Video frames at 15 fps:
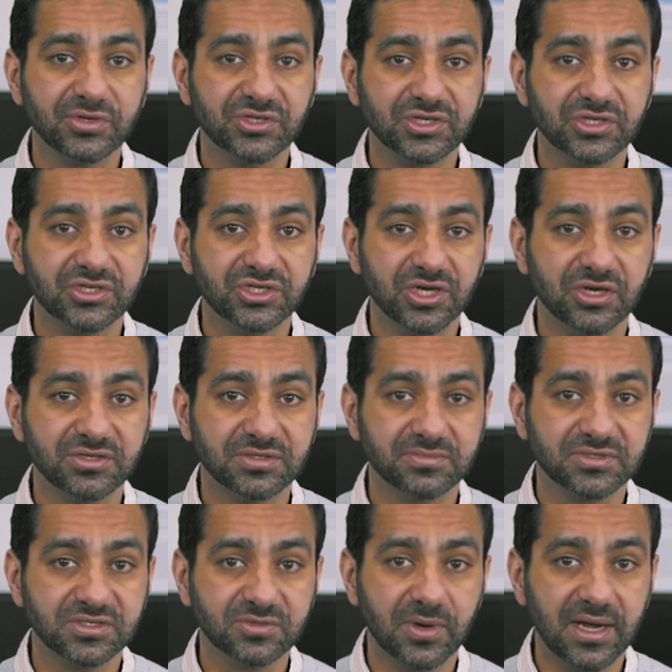which can show
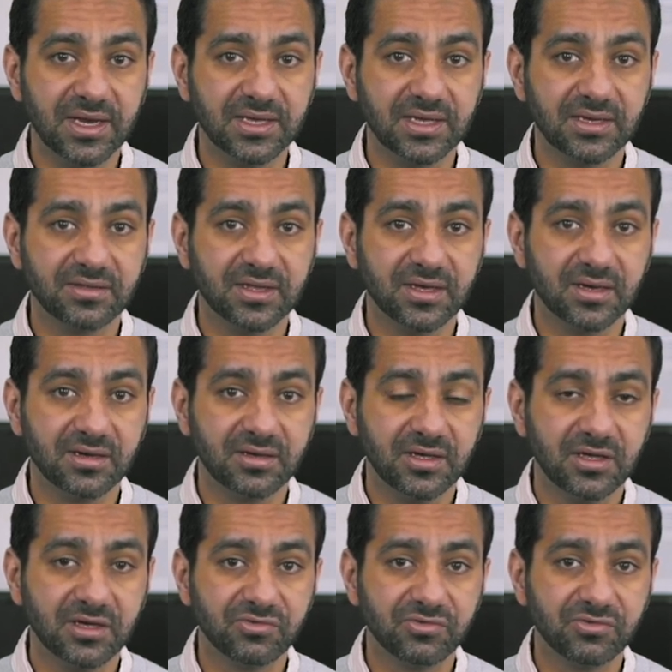some swelling in the